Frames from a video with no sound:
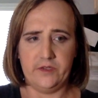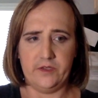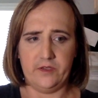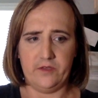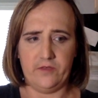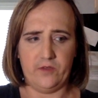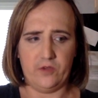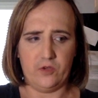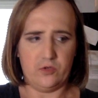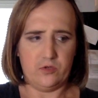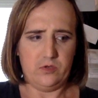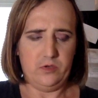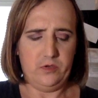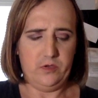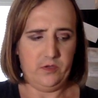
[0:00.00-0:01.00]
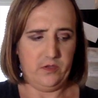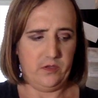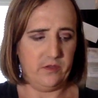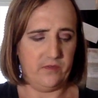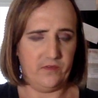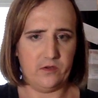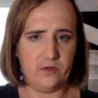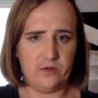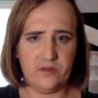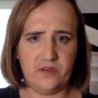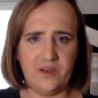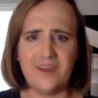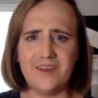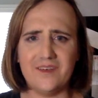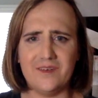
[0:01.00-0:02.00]
if you're
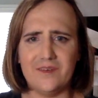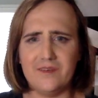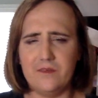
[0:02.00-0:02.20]
staying,